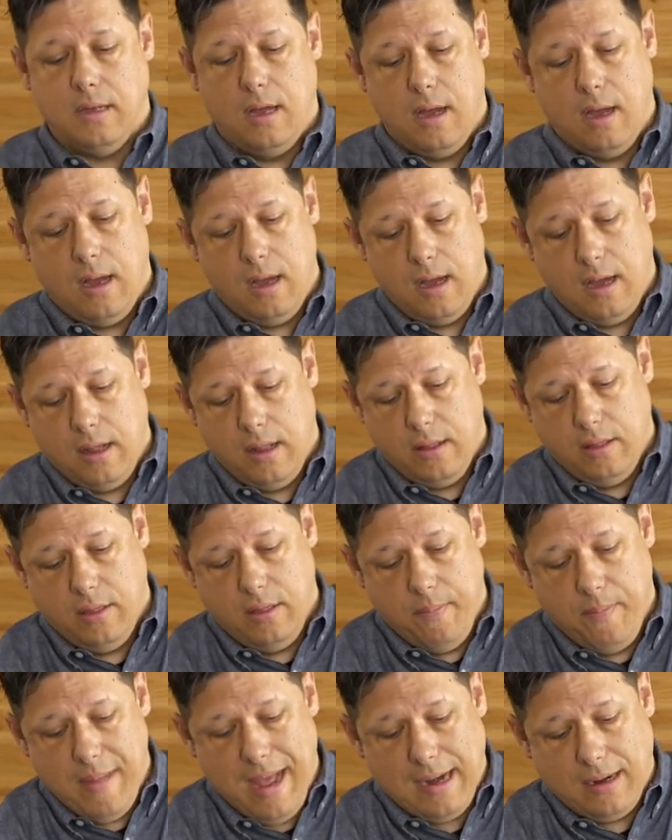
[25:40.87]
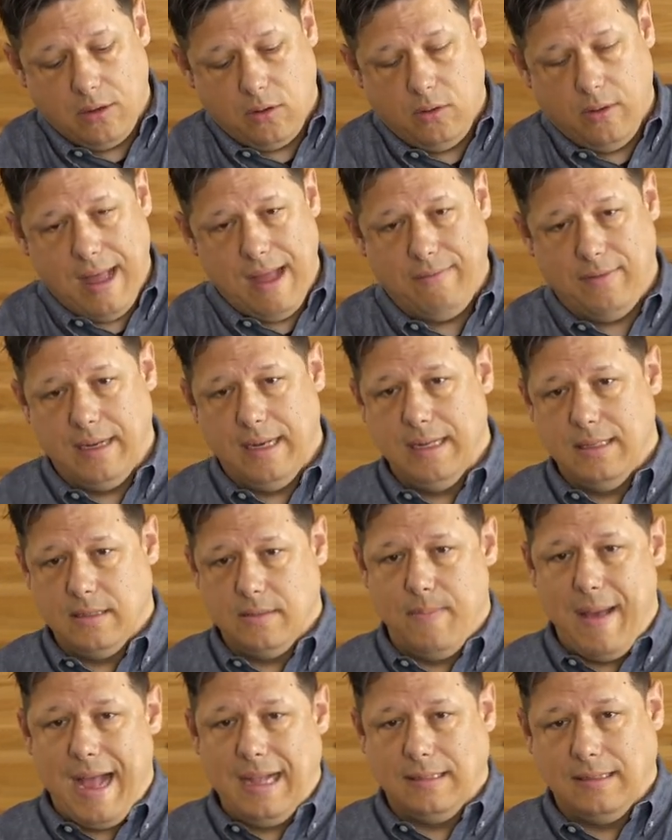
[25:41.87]
Uh, the medical
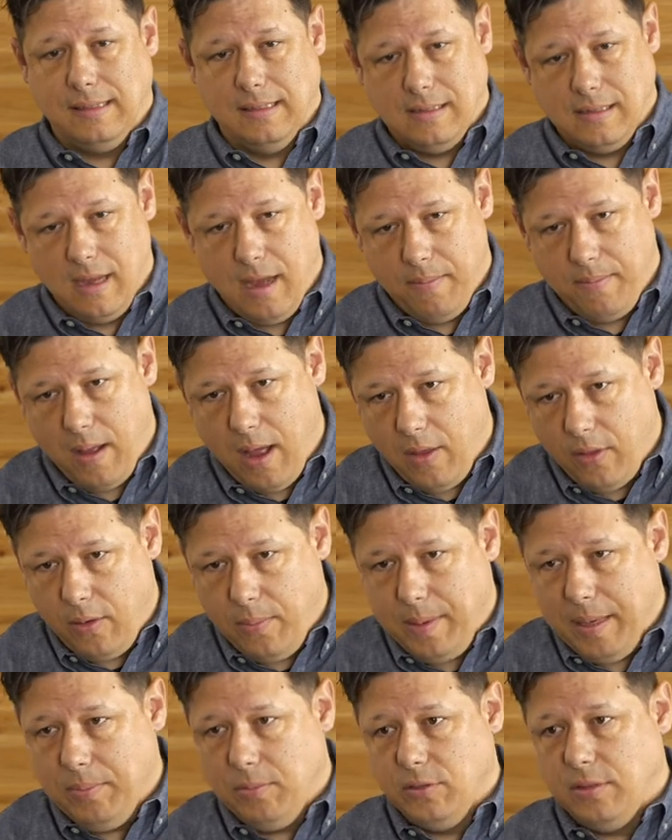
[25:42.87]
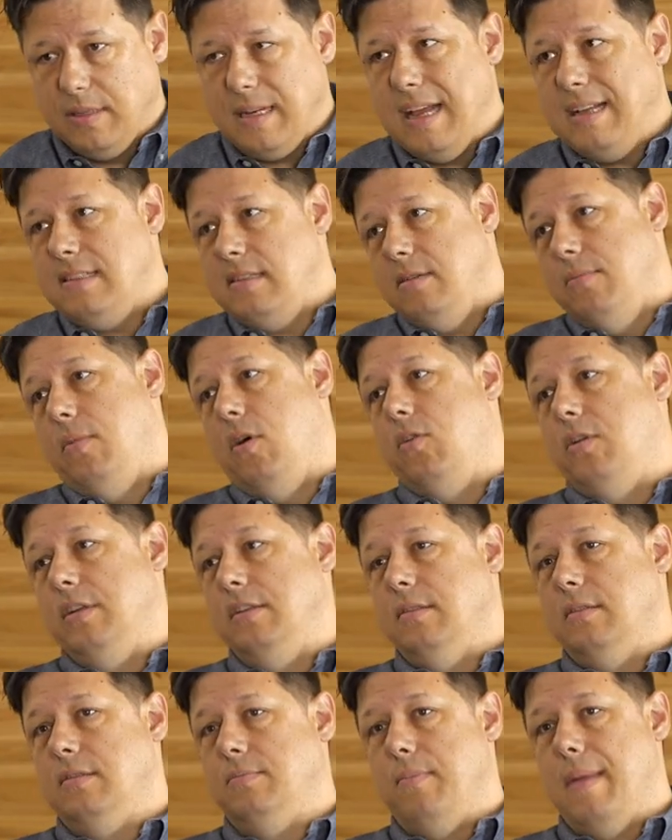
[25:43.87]
evidence backs this up. Other people's
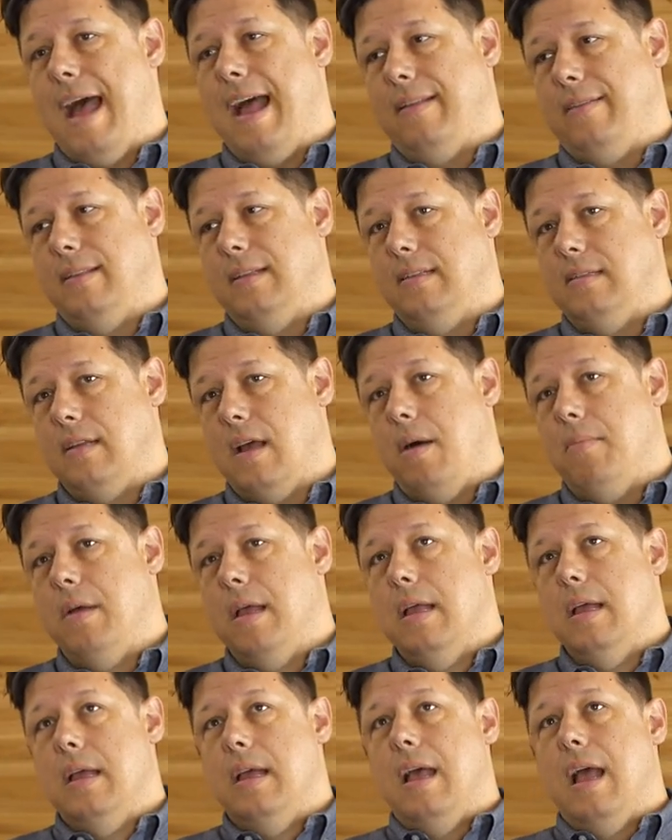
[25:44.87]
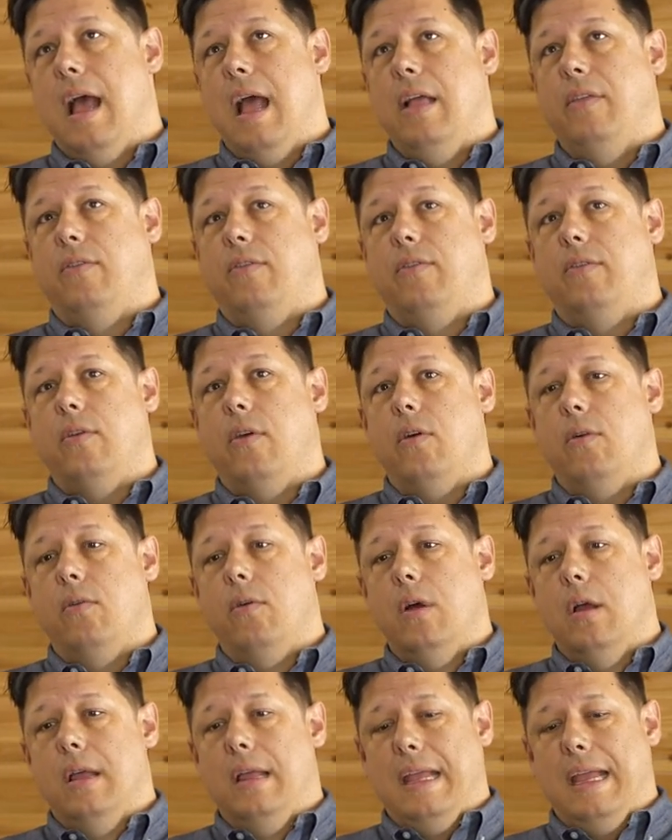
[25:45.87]
testimonies back this up. And
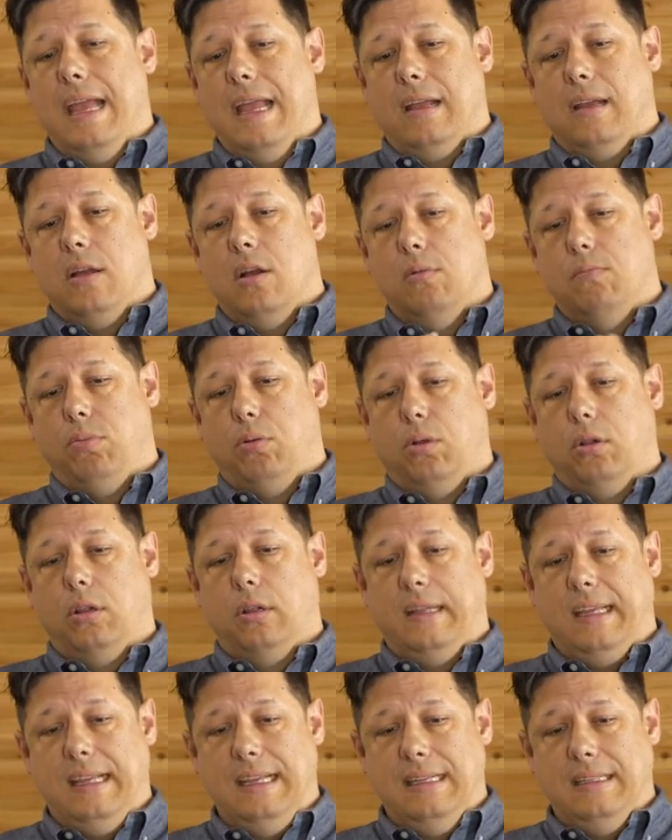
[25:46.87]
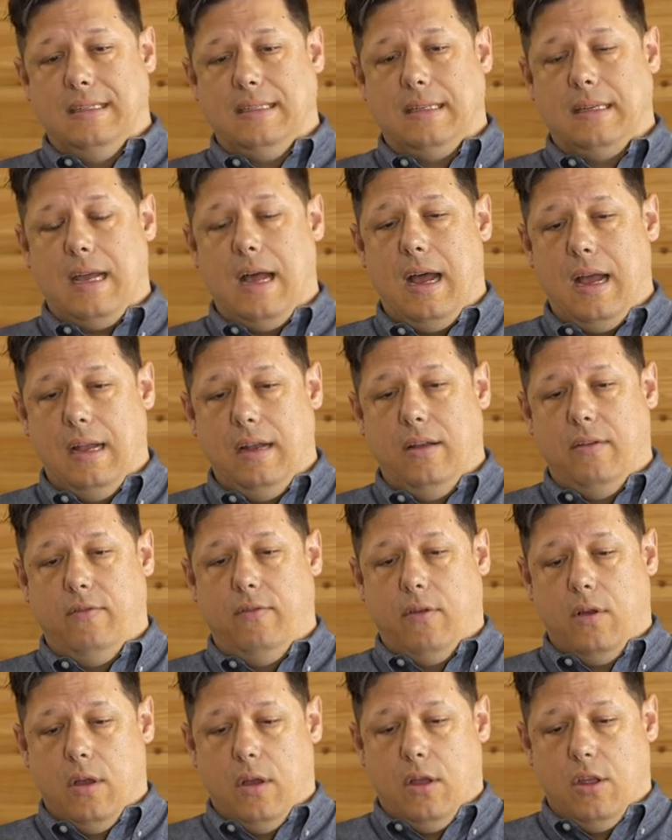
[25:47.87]
so it completes kind
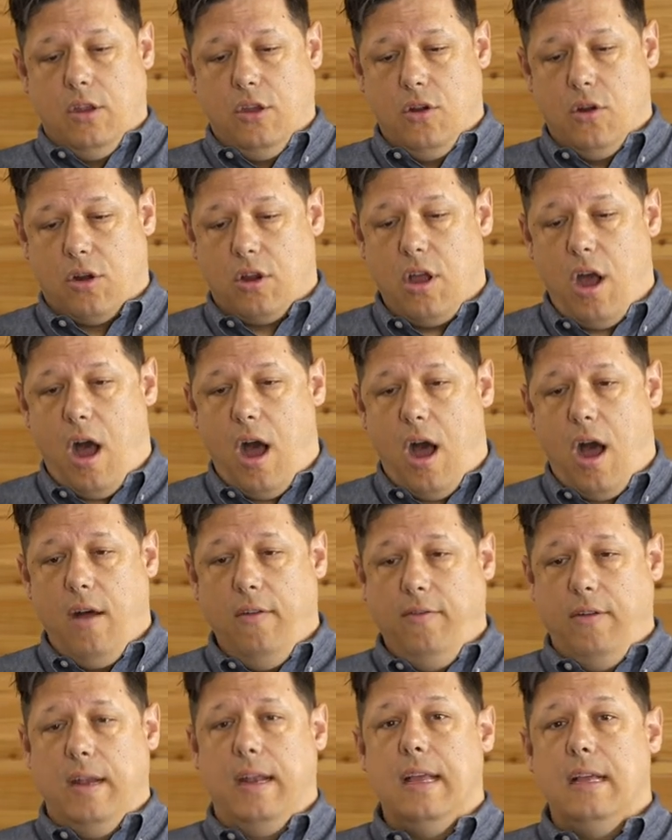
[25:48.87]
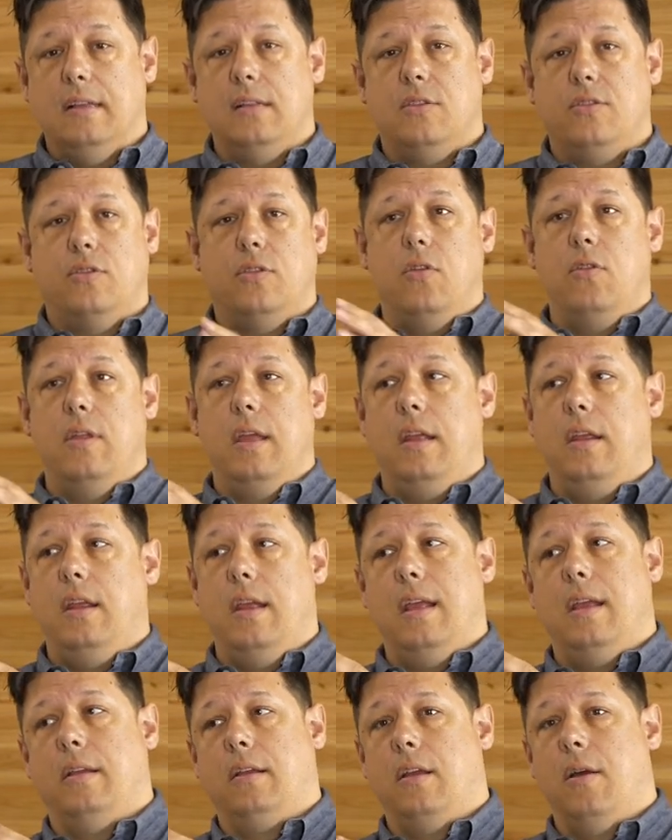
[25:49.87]
of your confidence so that
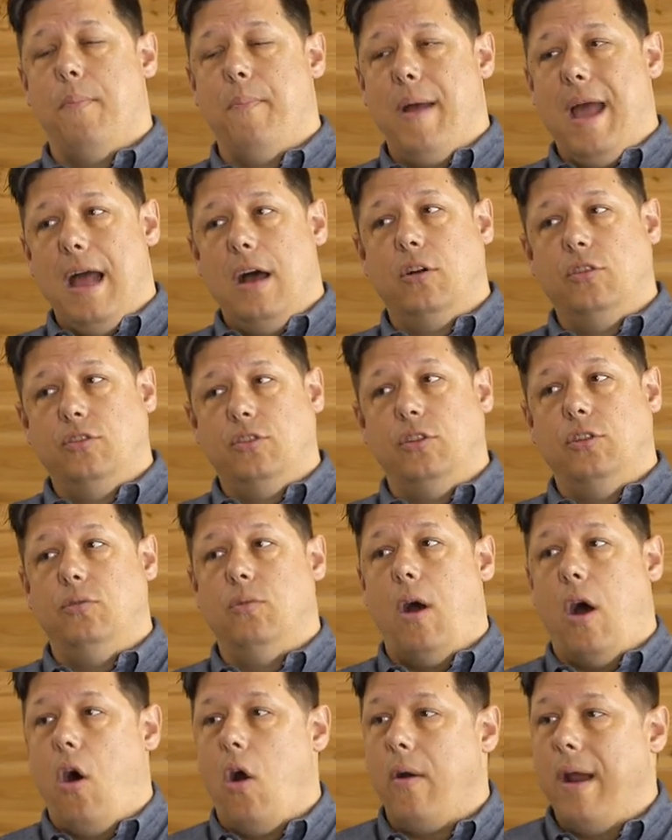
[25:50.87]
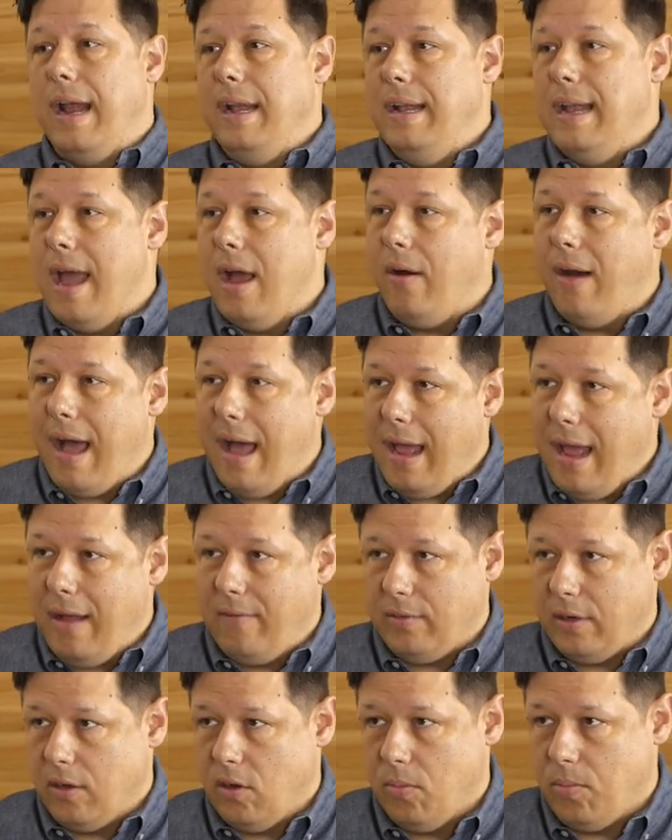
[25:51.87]
it compels you, all right, now I
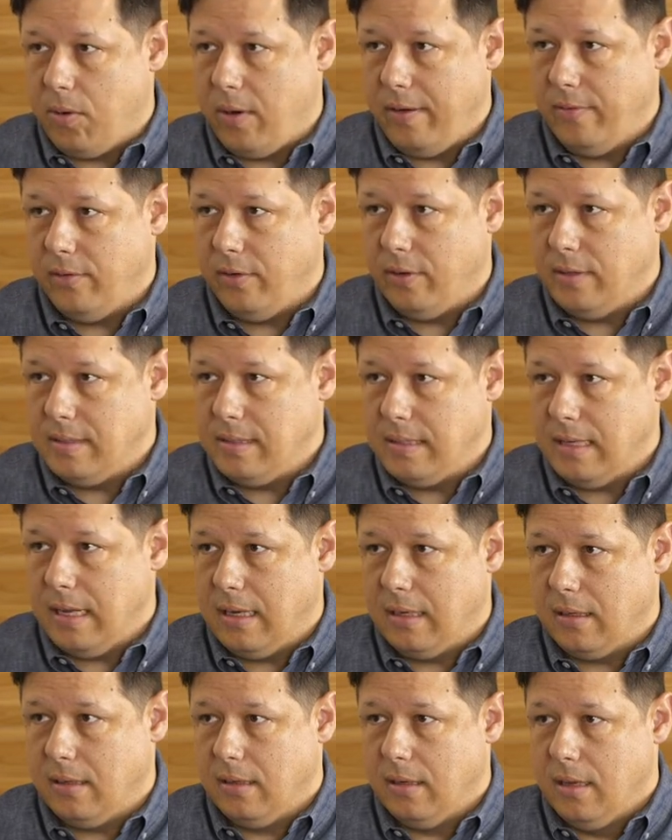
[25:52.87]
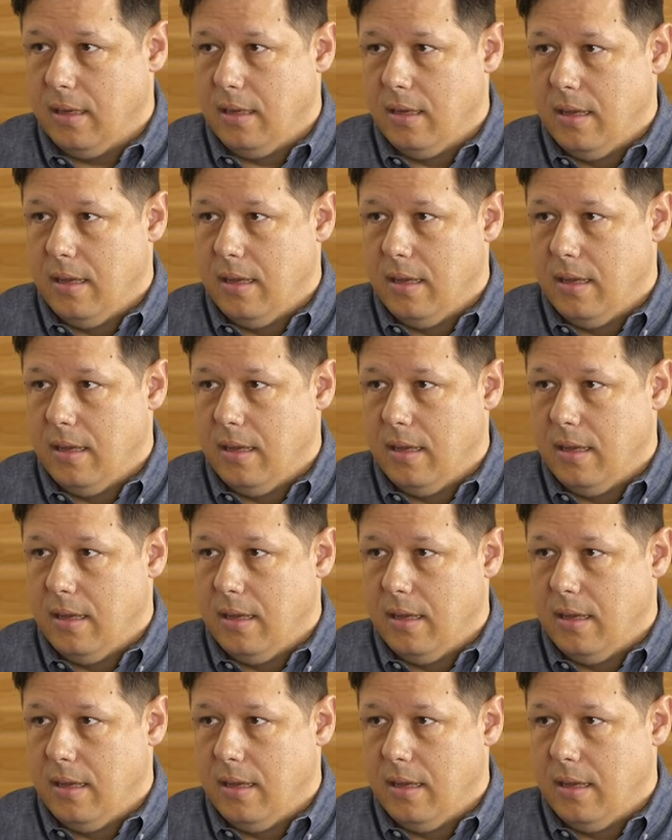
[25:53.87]
have to go pray for the sick. Wow.